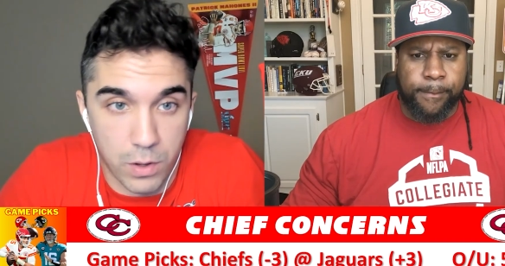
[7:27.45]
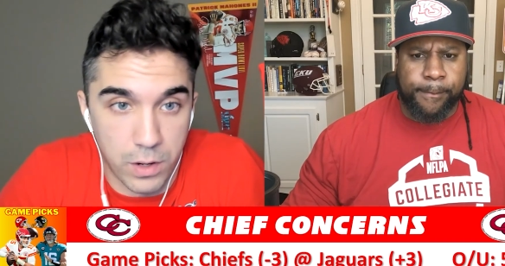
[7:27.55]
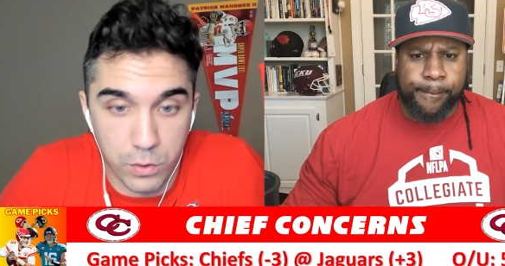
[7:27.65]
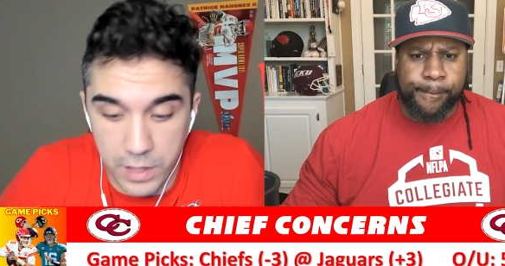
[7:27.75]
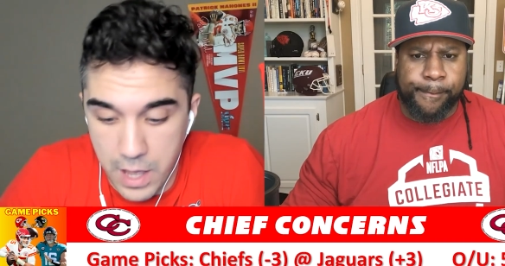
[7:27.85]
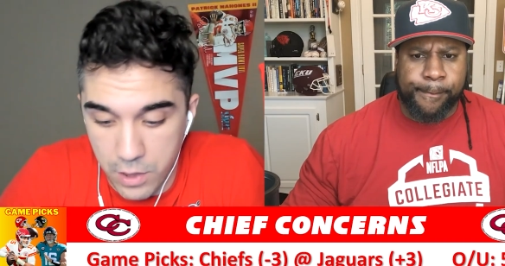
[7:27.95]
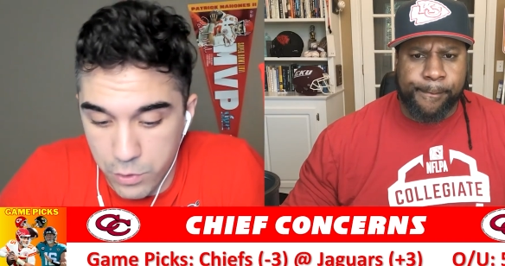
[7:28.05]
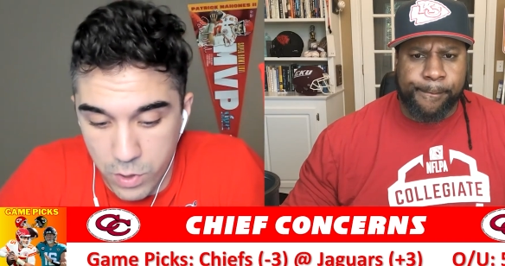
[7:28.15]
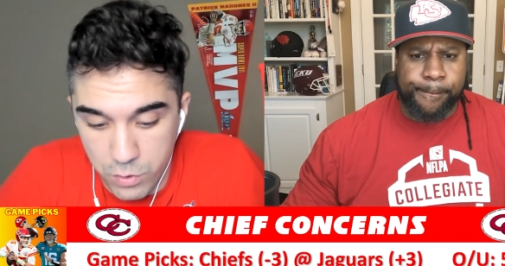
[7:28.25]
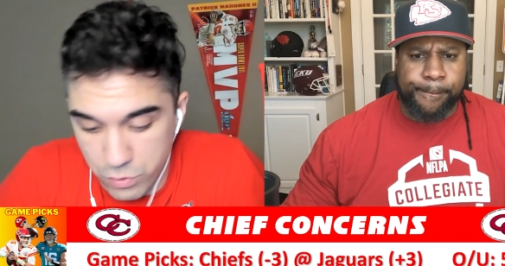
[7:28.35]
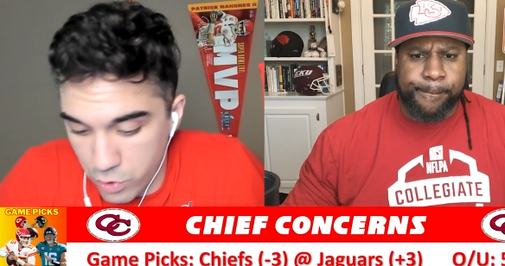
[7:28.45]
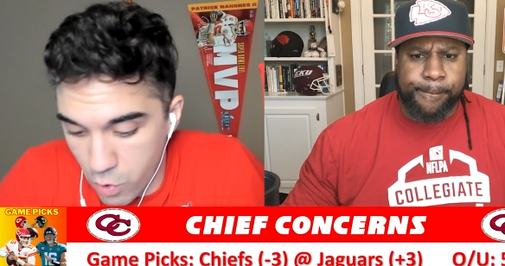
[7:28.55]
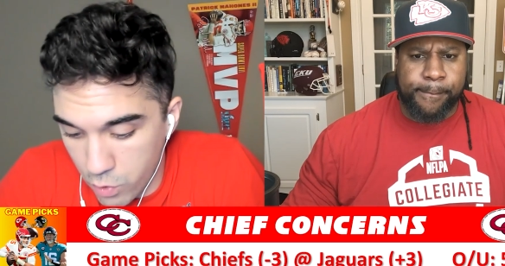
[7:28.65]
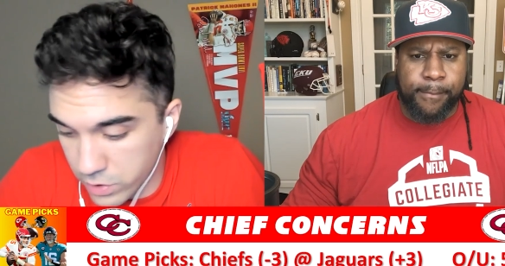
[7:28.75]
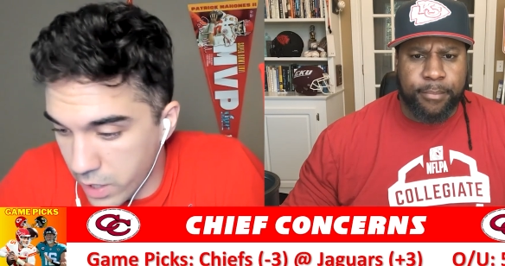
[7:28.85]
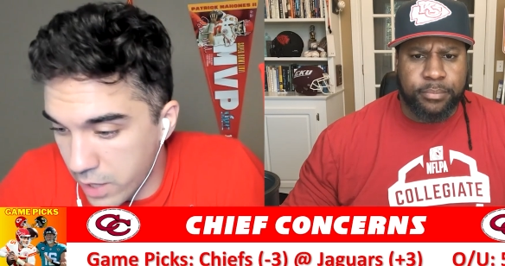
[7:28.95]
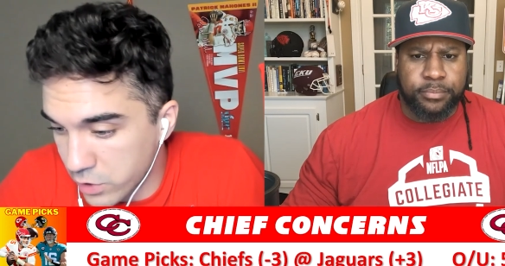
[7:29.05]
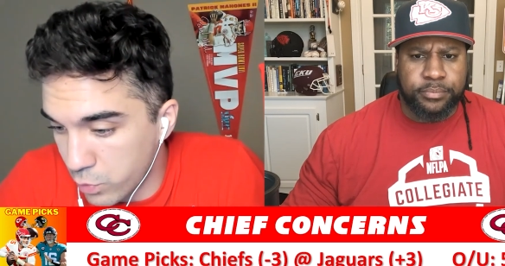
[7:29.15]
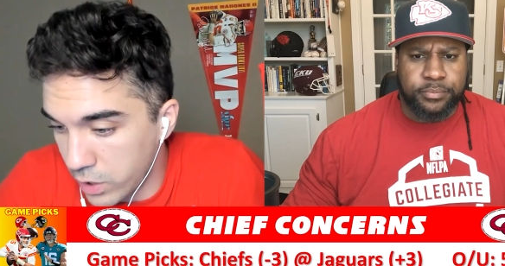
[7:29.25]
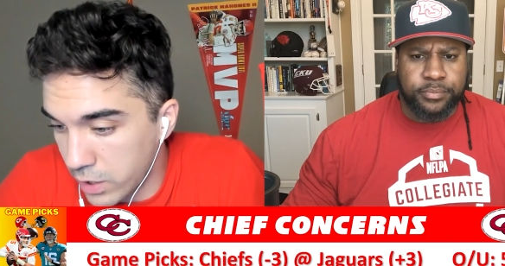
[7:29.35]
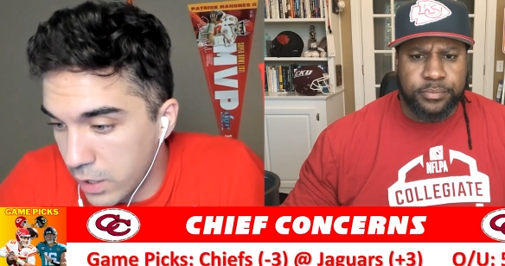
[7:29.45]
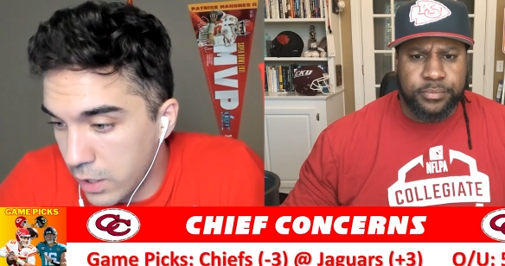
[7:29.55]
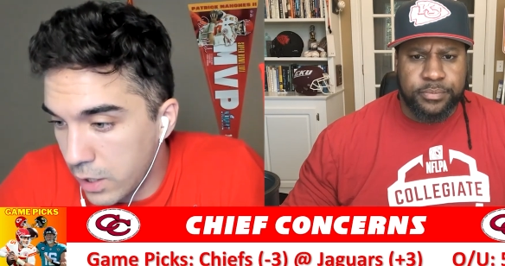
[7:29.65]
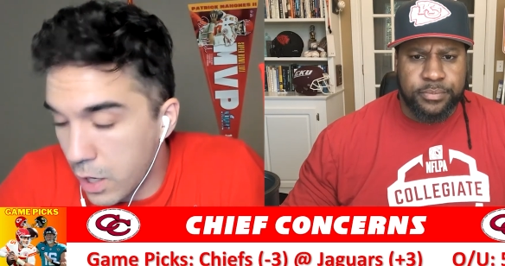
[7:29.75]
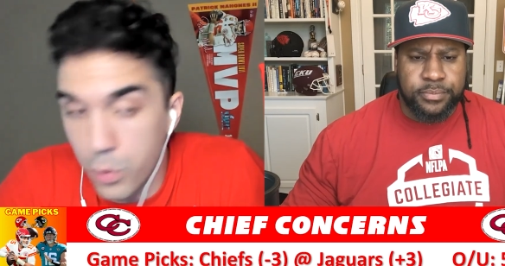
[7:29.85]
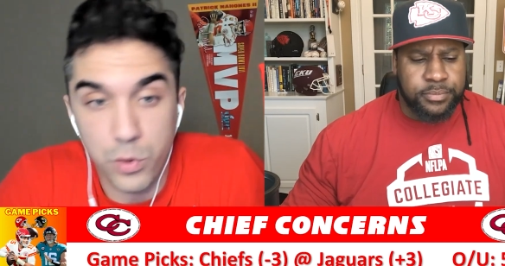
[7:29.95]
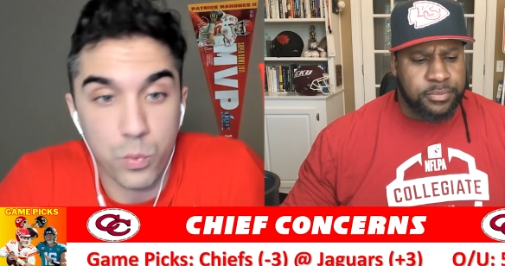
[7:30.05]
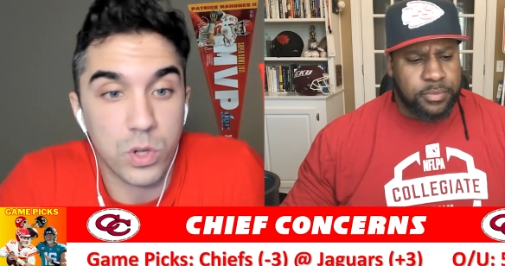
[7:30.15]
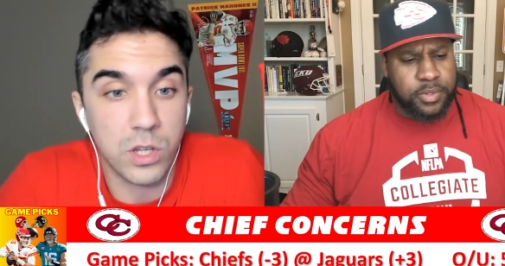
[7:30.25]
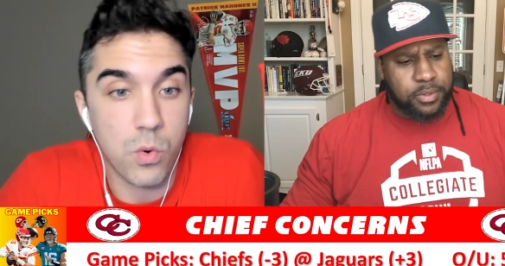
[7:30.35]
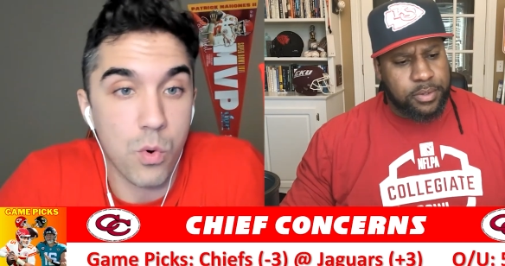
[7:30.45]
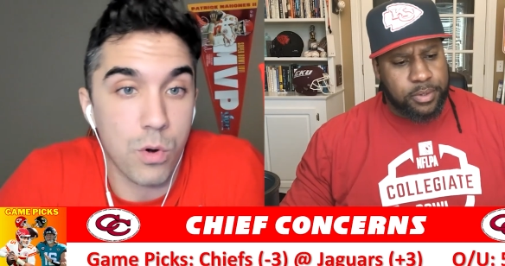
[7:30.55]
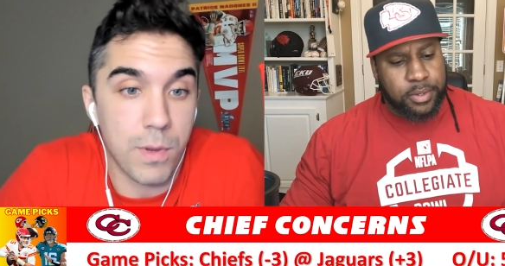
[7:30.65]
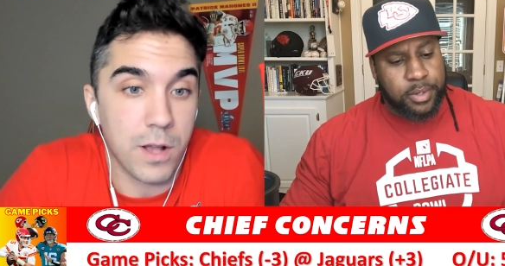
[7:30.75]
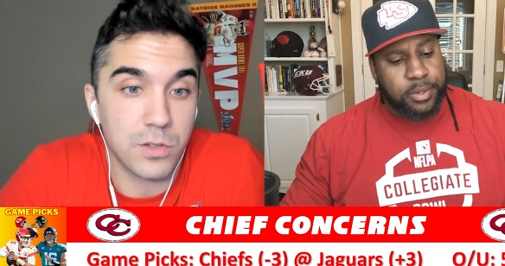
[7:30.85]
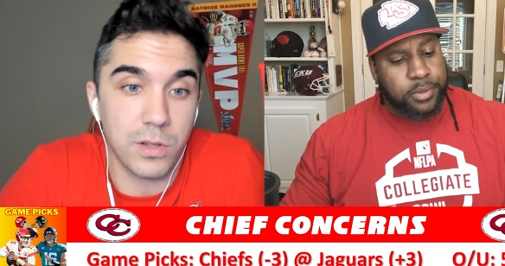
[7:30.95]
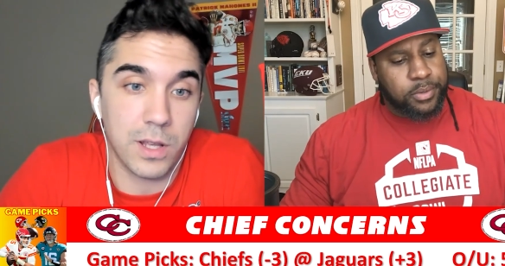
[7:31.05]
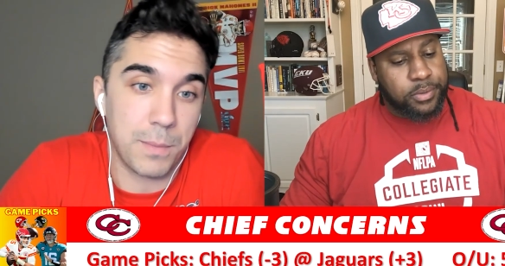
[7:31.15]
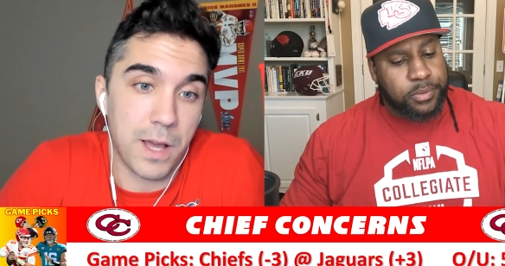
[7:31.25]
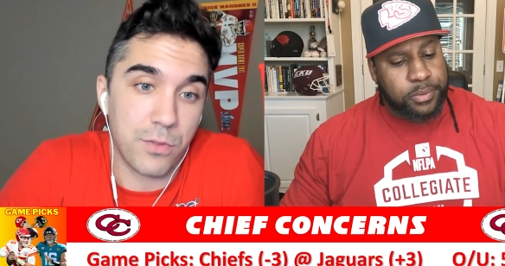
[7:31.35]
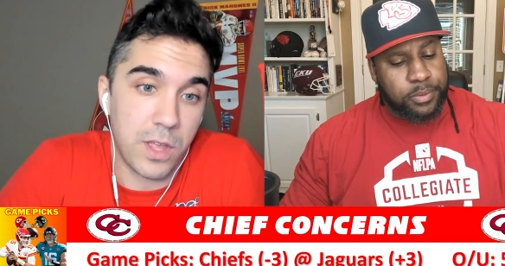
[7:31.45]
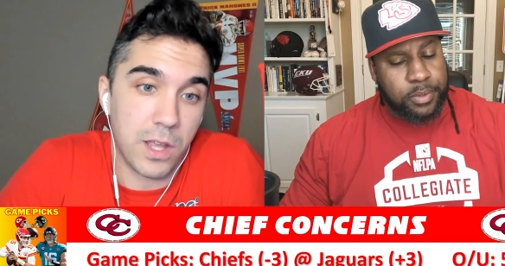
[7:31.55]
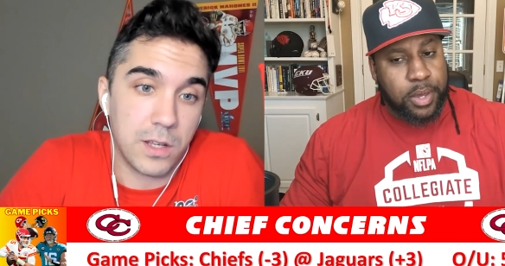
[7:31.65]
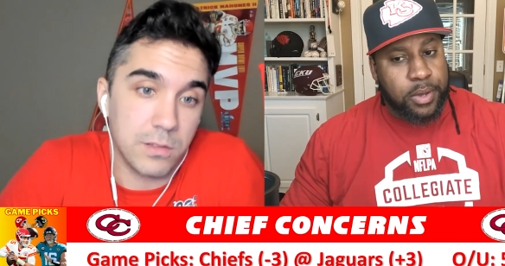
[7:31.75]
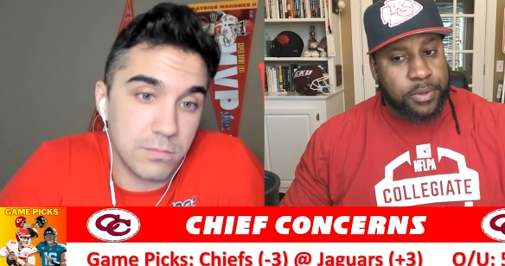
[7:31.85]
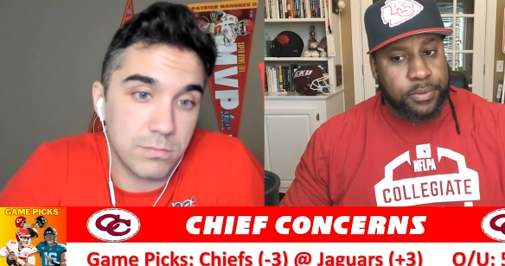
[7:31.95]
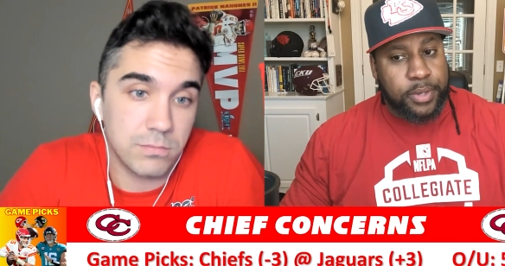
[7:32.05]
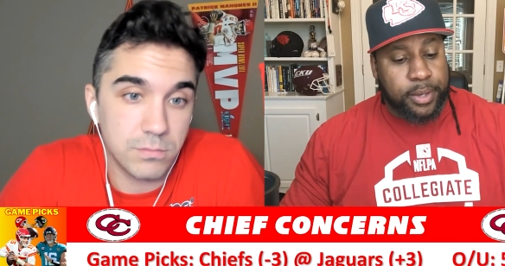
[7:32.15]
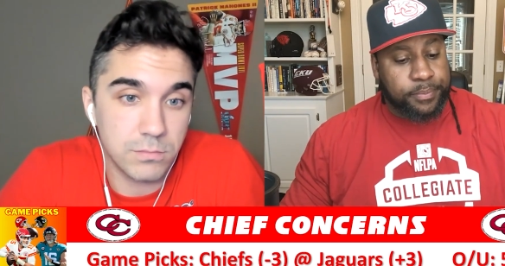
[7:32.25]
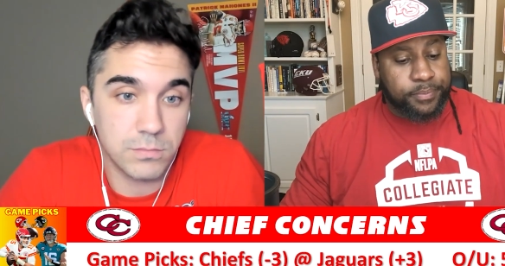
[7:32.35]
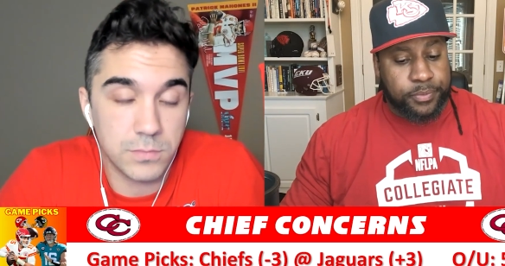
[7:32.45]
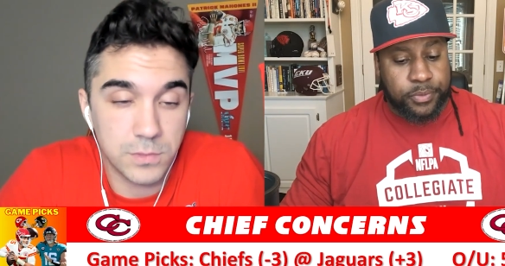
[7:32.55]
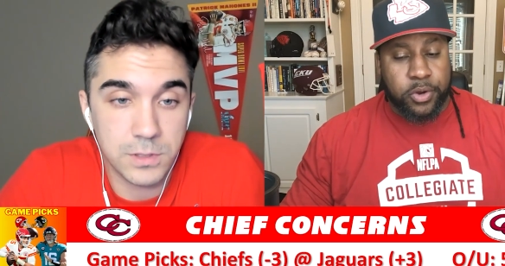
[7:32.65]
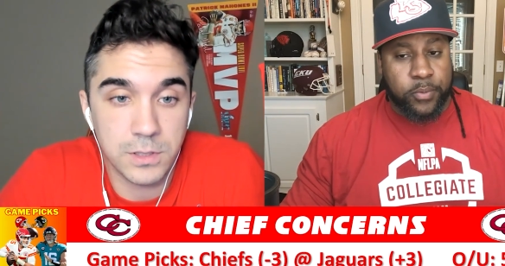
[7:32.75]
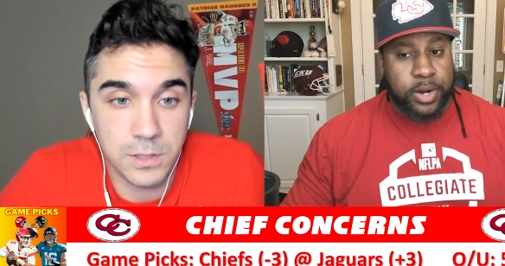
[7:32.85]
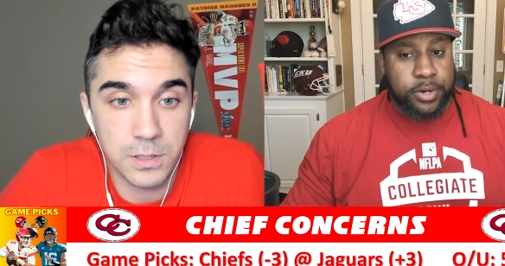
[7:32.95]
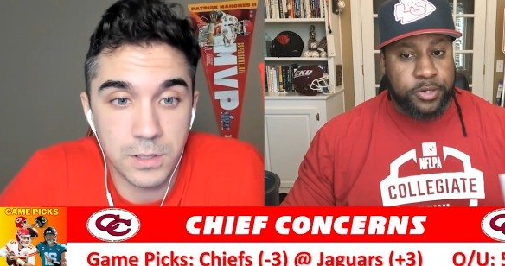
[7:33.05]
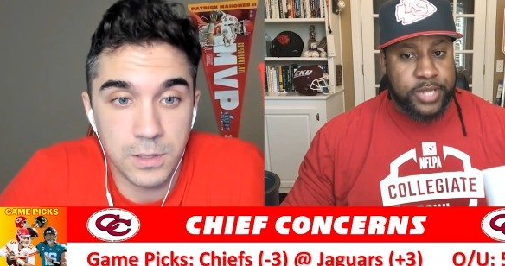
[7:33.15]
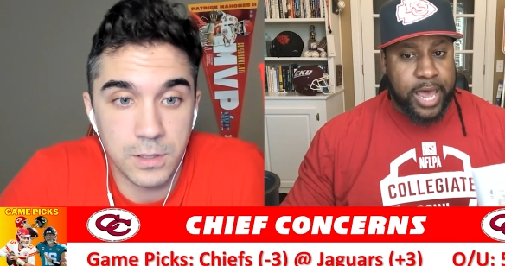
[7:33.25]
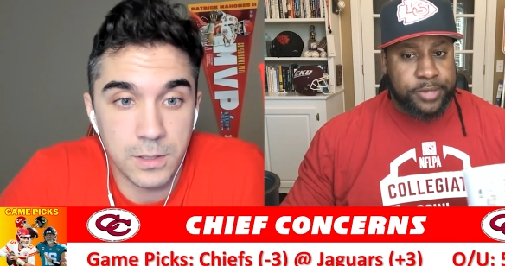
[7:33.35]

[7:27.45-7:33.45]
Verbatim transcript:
Speaker 1: nearly had 300 yards last week with a rookie quarterback. So, like, I mean, I think you can run on these